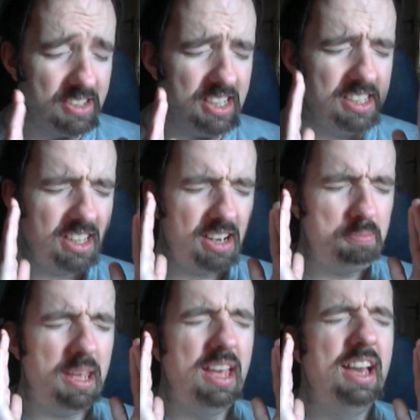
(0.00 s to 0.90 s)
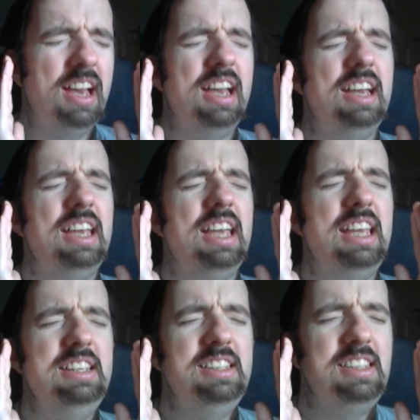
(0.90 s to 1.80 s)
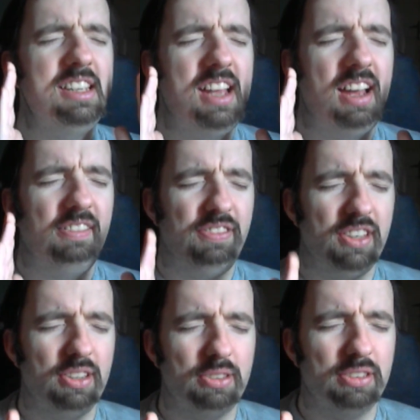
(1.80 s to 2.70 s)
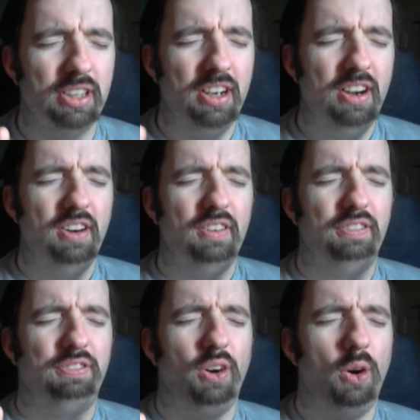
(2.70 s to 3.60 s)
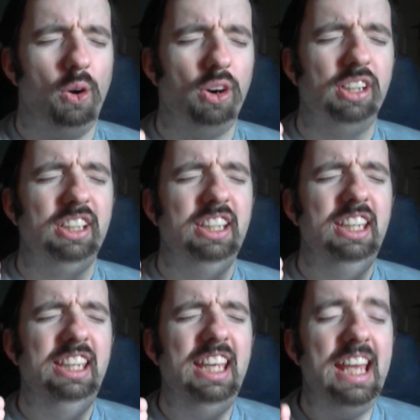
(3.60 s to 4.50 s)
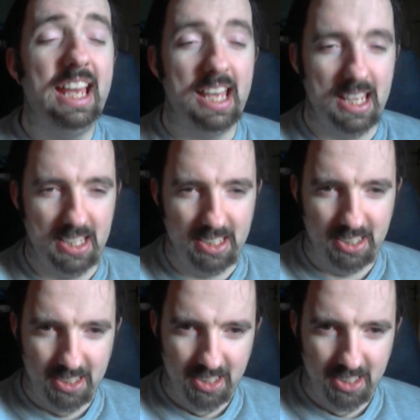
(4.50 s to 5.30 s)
is going to be internet fuel for years.